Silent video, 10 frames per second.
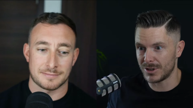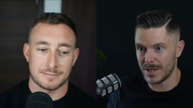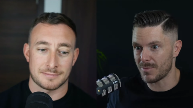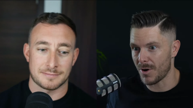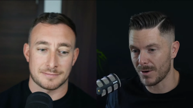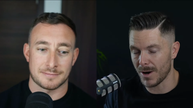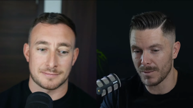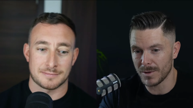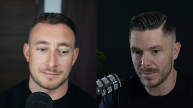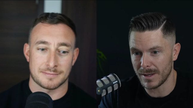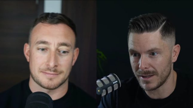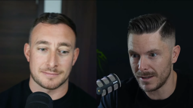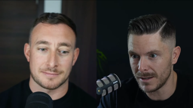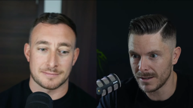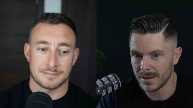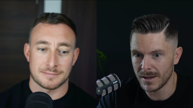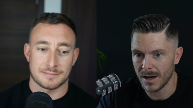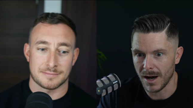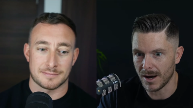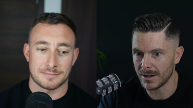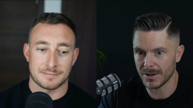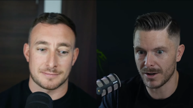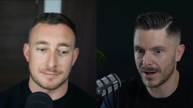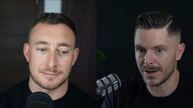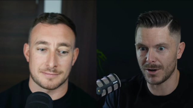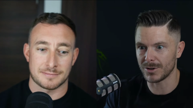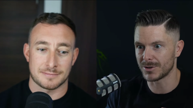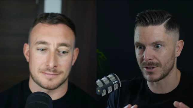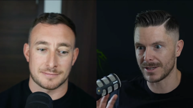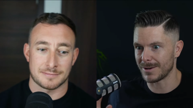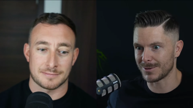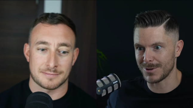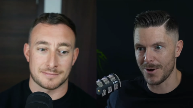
Speaker 1: broke up with me, I, I lost. There was no